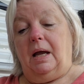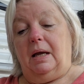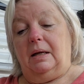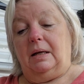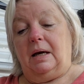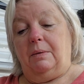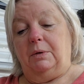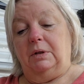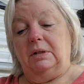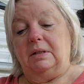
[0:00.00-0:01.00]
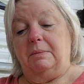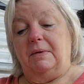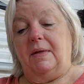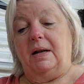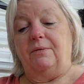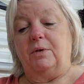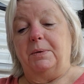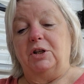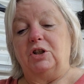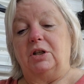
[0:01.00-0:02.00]
And I will list some of that
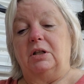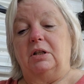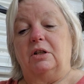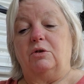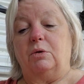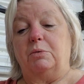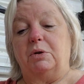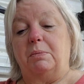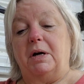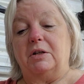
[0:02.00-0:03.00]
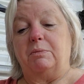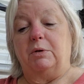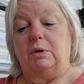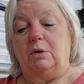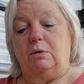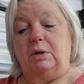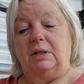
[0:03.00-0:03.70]
information in the description box below.